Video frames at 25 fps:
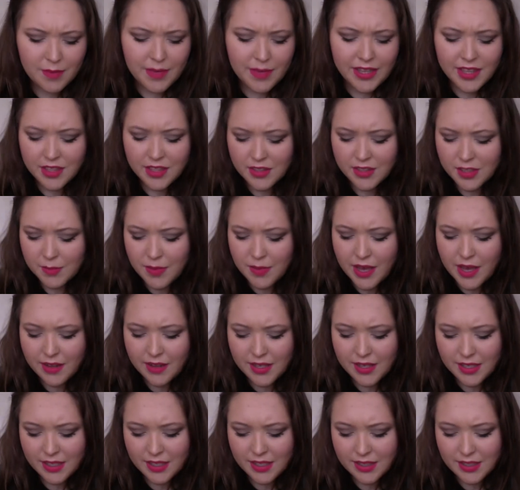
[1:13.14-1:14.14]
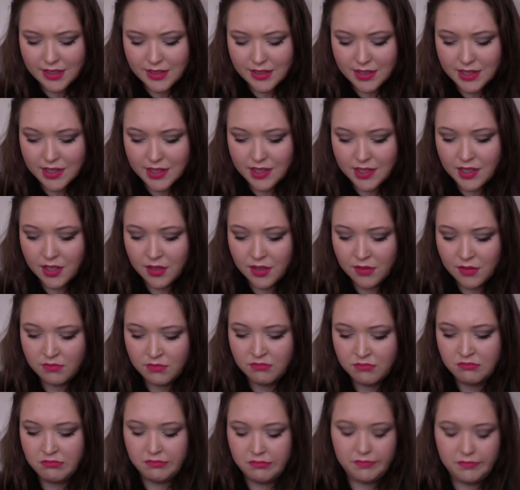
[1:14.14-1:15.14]
I think this palette is
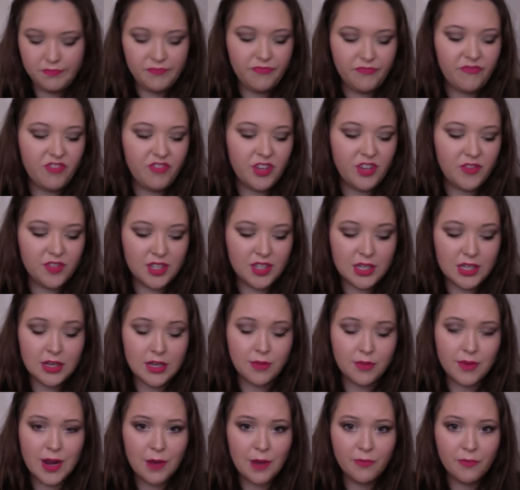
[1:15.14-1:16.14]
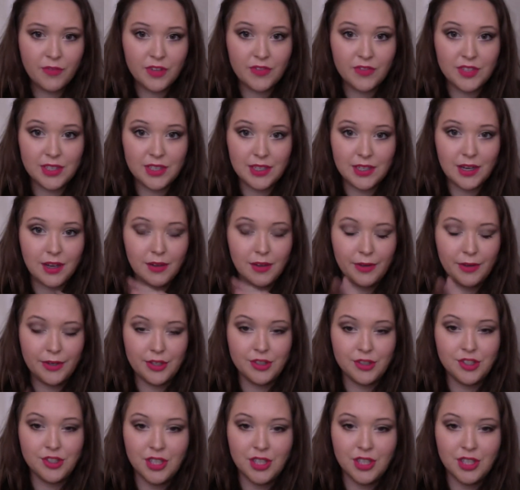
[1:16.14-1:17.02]
around $50.